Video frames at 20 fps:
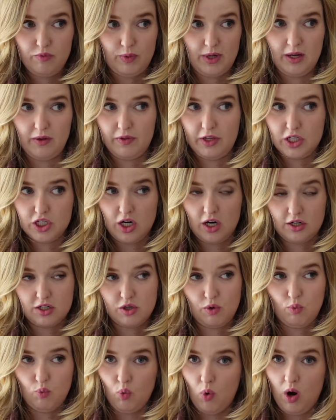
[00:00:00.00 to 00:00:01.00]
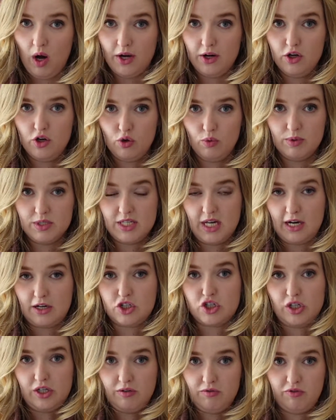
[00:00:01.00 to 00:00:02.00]
We only talked to one who was
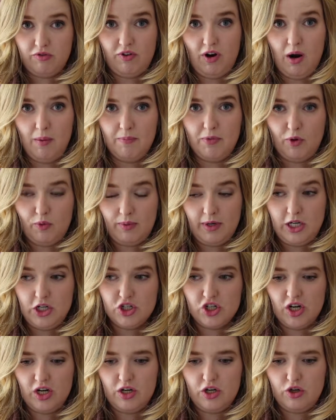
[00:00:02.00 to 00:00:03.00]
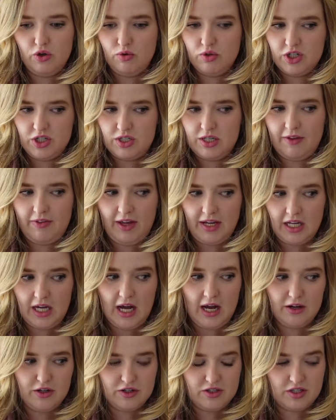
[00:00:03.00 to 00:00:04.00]
actually from the region who just said like, yeah,
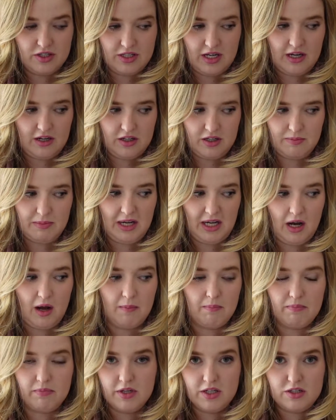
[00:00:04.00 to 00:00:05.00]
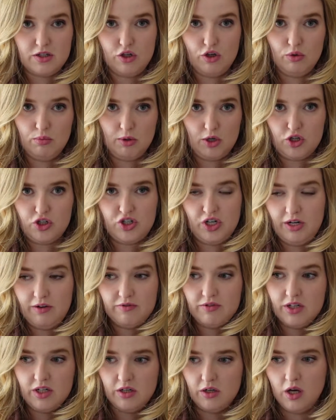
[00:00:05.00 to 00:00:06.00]
I just decided to pick up this Uber
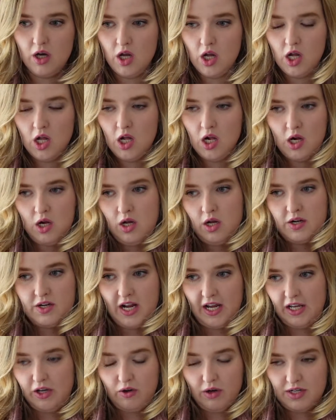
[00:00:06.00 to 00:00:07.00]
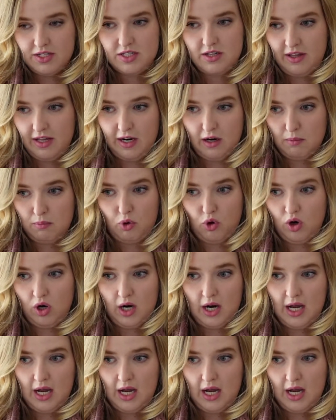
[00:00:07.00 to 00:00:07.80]
shift and take you guys to the airport.